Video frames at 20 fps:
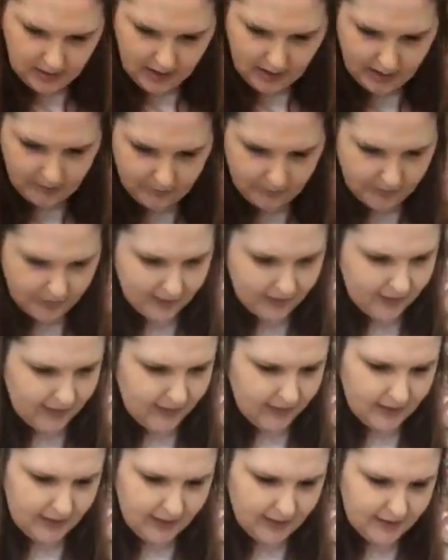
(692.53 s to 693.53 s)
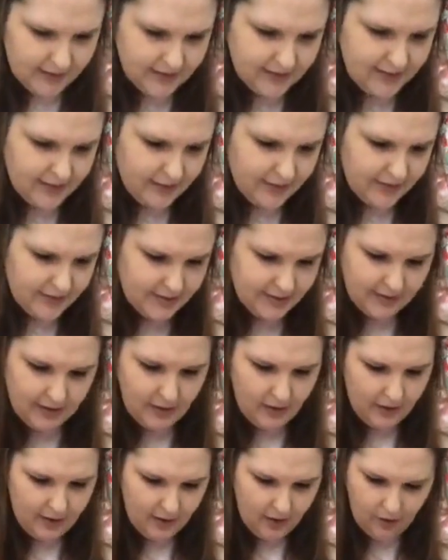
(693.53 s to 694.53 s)
I really need it. Seriously,
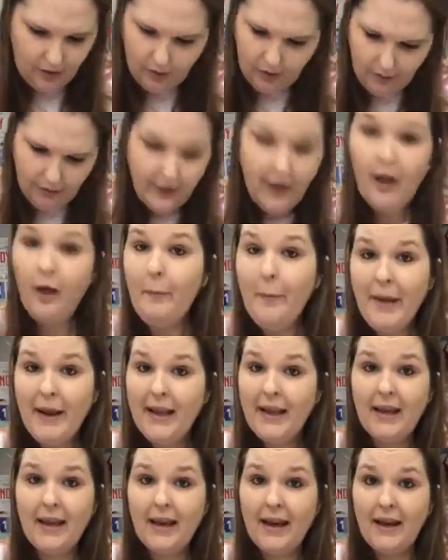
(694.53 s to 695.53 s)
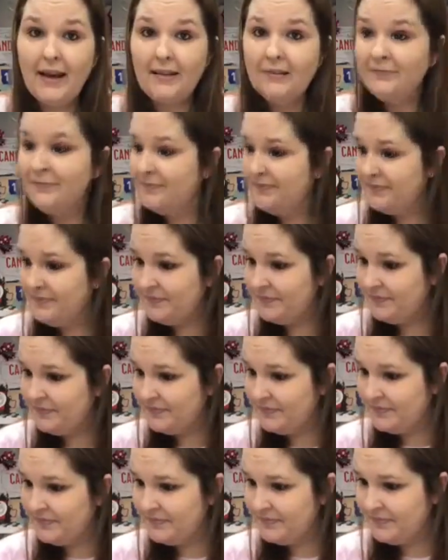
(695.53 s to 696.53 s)
all the help I can get.
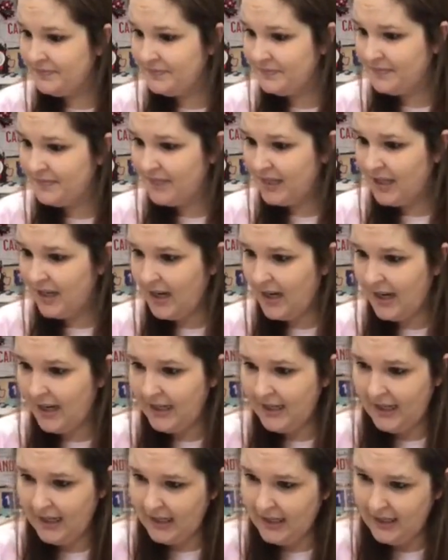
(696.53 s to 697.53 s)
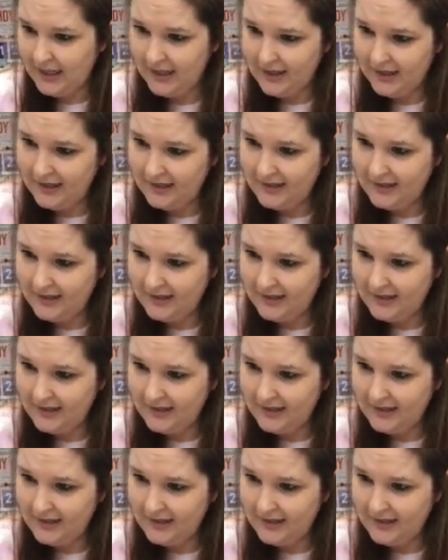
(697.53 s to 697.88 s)
I need it.